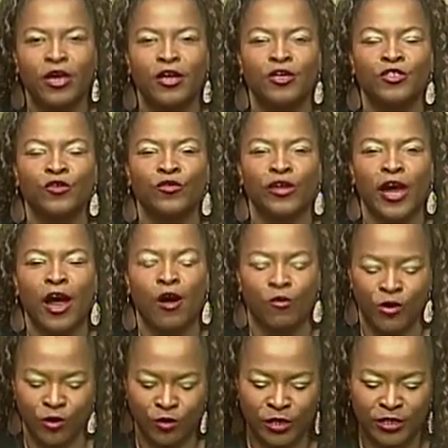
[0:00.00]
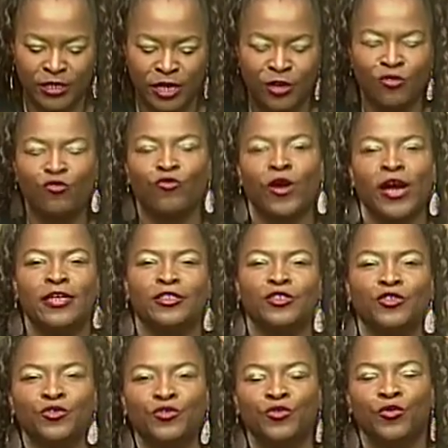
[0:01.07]
So now we're going to take you right
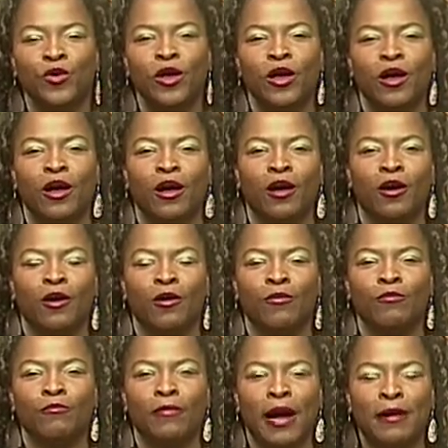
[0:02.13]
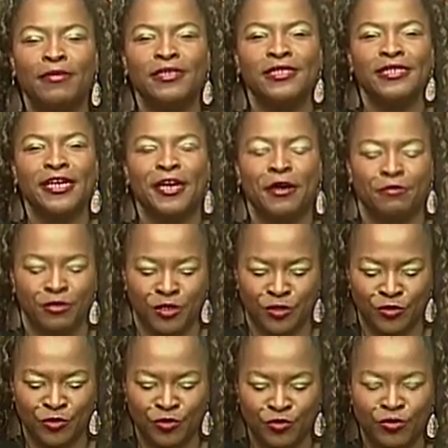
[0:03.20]
to um, Mama T
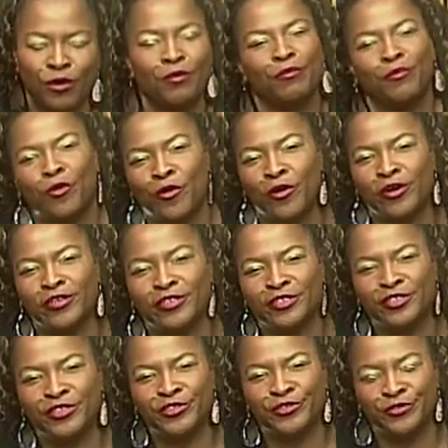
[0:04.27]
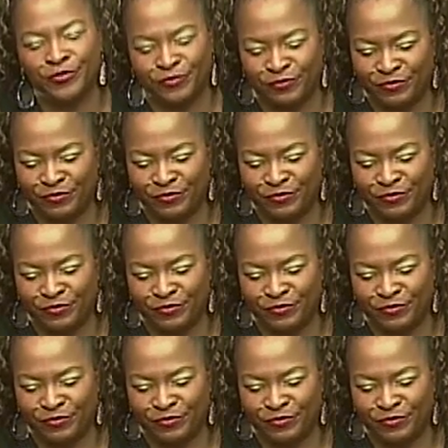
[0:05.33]
episode part two.